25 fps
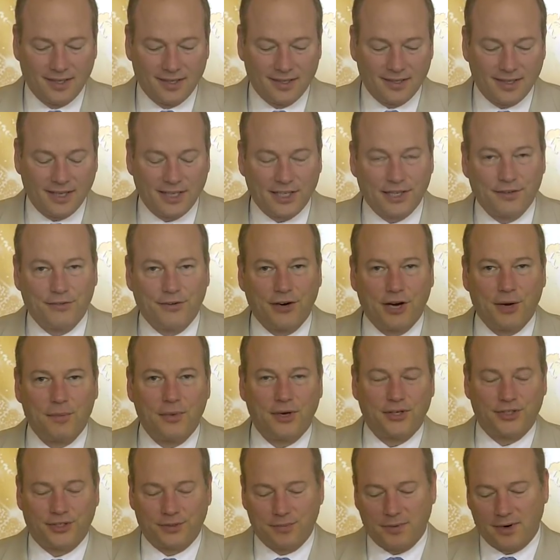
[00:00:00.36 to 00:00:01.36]
Thank you very
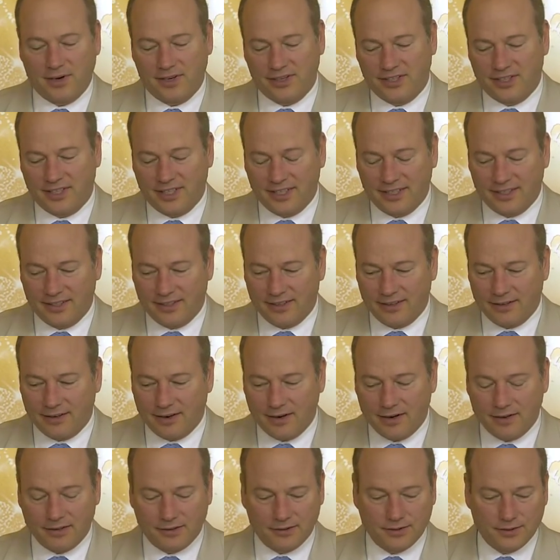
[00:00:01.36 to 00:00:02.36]
much, Maharishi. There
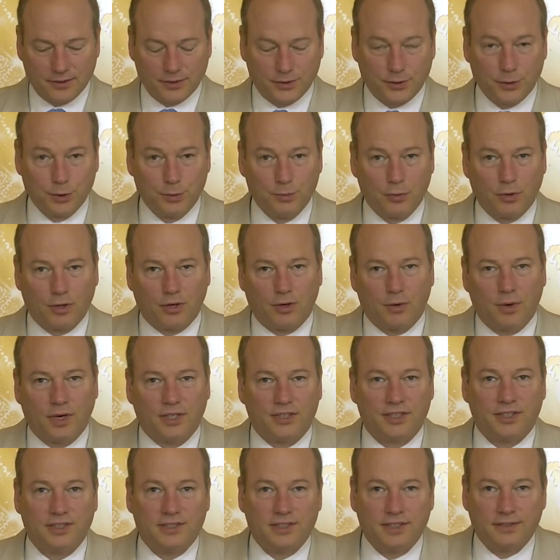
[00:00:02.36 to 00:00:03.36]
are two more
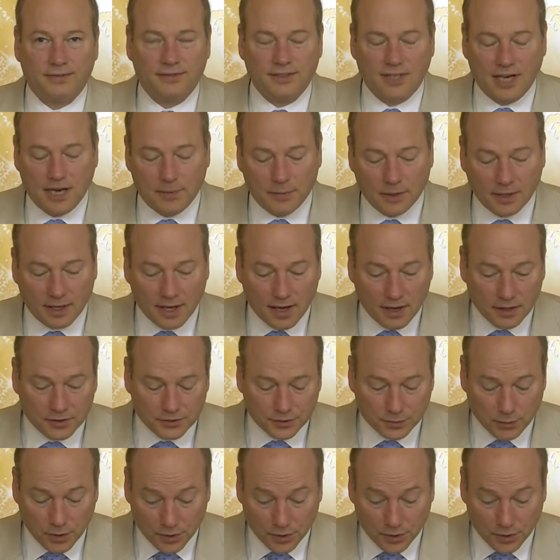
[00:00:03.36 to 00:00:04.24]
questions, if time allows.